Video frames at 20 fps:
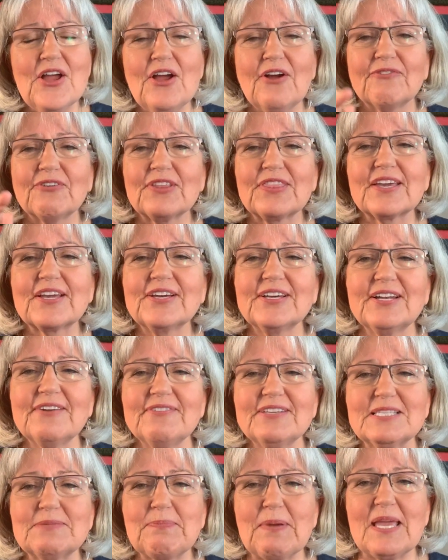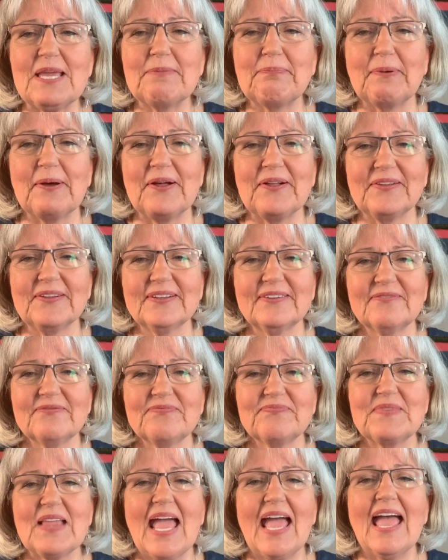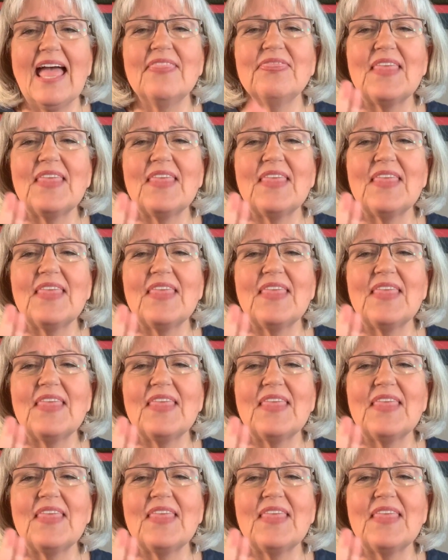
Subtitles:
for the good of His people, and